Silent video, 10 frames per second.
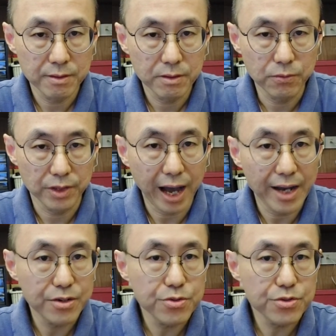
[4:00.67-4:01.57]
With
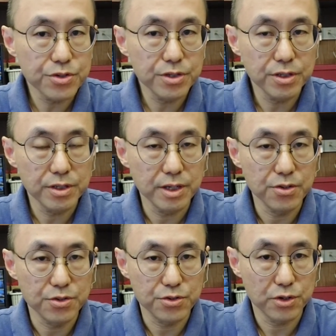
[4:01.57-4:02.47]
hydrogen in
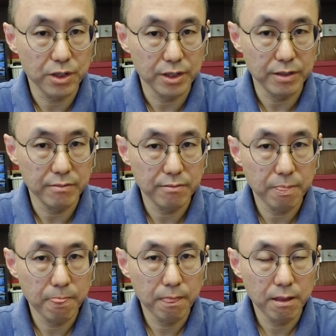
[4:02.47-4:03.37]
solid,
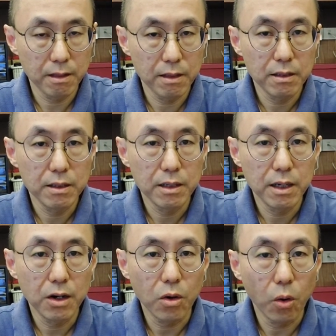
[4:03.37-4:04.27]

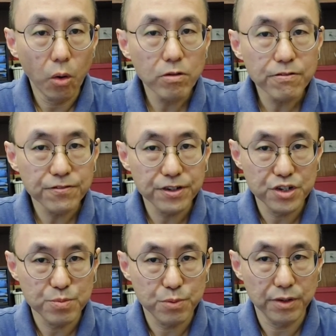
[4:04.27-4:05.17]
all
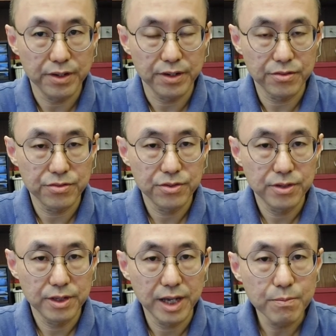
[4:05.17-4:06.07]
finished products
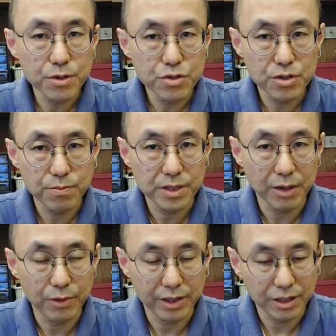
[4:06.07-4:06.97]
can be shipped
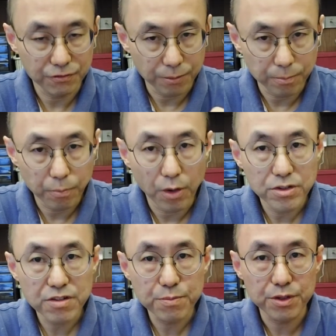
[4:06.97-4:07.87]
directly from
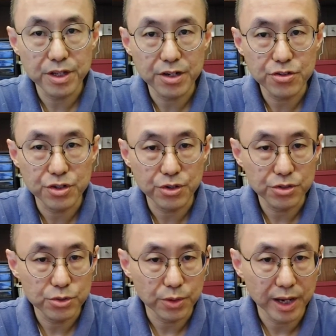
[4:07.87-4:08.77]
point of production
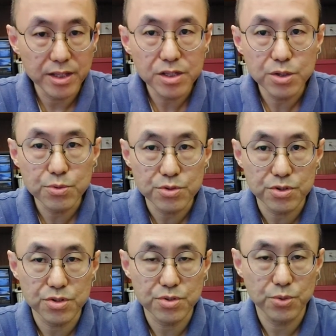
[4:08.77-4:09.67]
to end
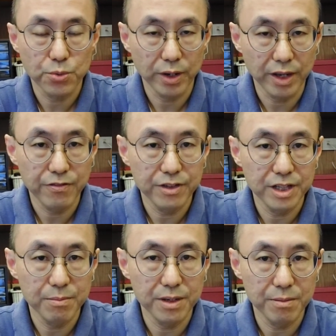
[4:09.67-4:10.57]
users wherever
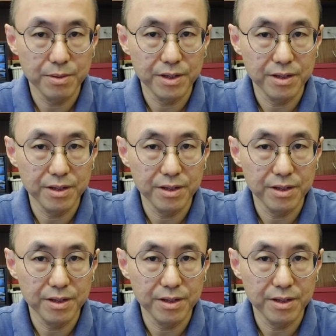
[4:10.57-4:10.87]
they may be.